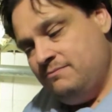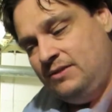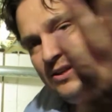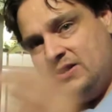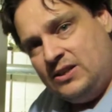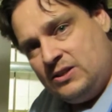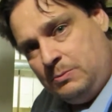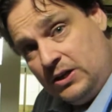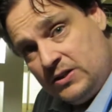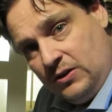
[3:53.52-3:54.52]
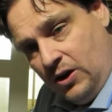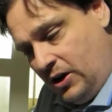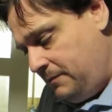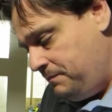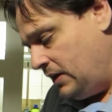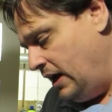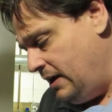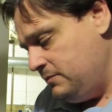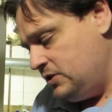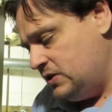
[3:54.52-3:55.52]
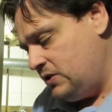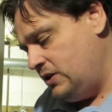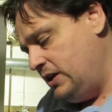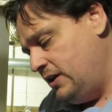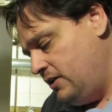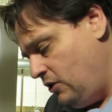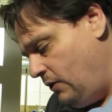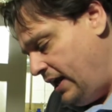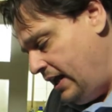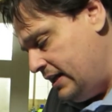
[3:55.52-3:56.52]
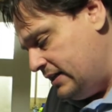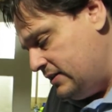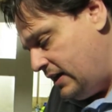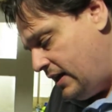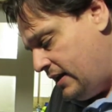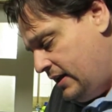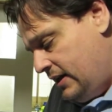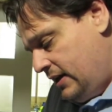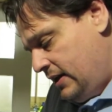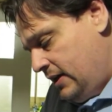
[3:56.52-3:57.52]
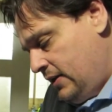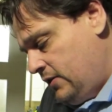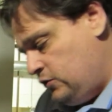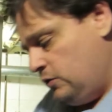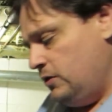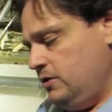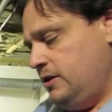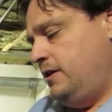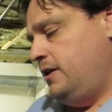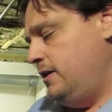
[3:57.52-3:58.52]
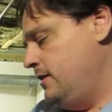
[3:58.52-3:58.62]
like 6 minutes long. I'm just gonna go ahead and drill the